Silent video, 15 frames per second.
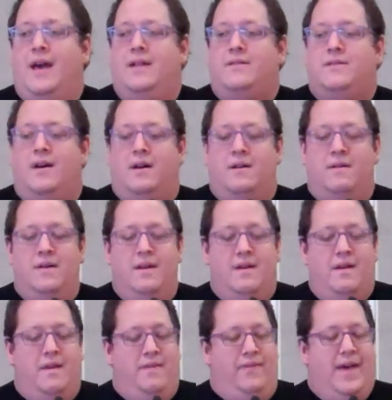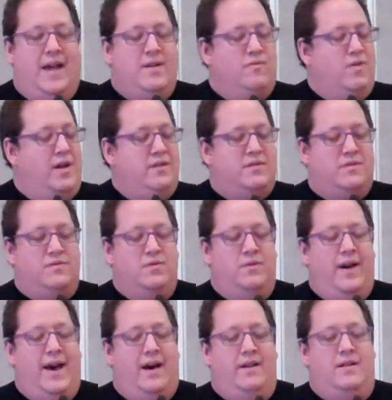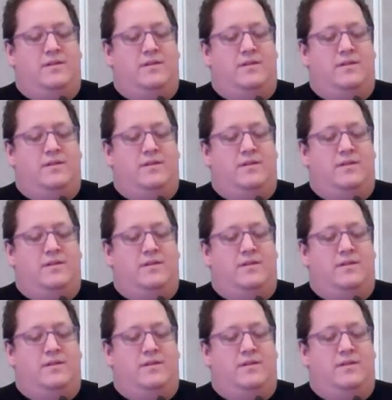And so that runs throughout.